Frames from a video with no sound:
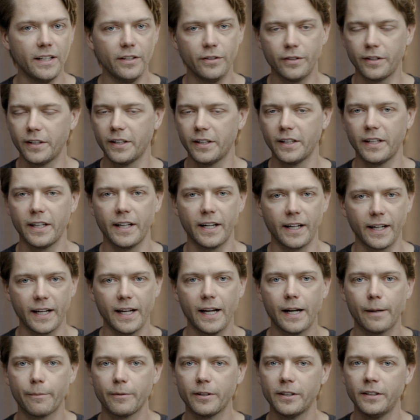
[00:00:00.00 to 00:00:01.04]
You can get a
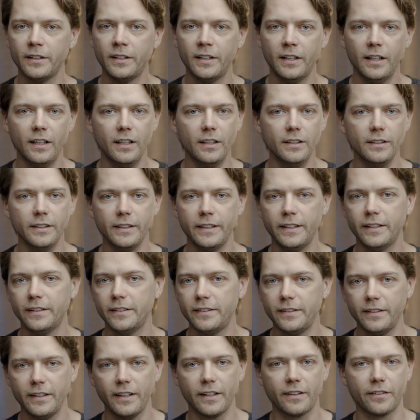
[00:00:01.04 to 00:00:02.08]
camera, a
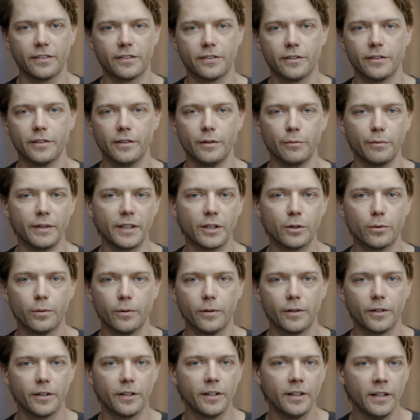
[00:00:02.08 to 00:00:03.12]
lens, external
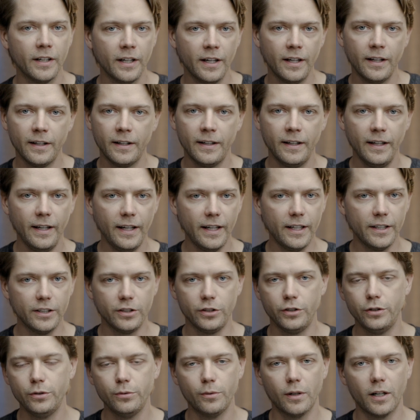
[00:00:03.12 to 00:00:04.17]
recorder,
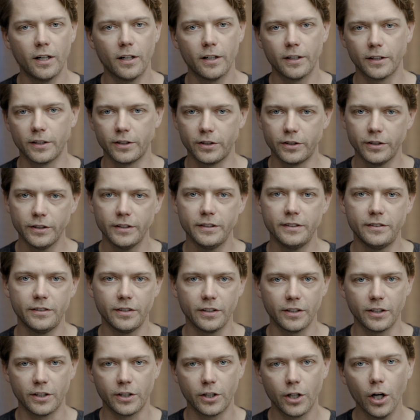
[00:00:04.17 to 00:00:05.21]
and you are good
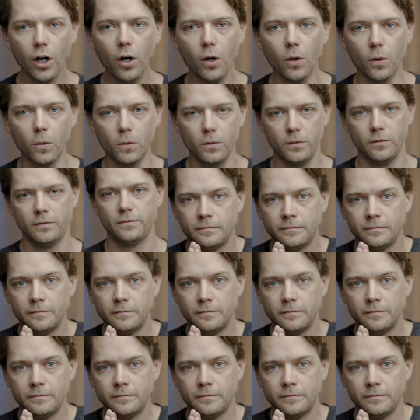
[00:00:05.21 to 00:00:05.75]
to go.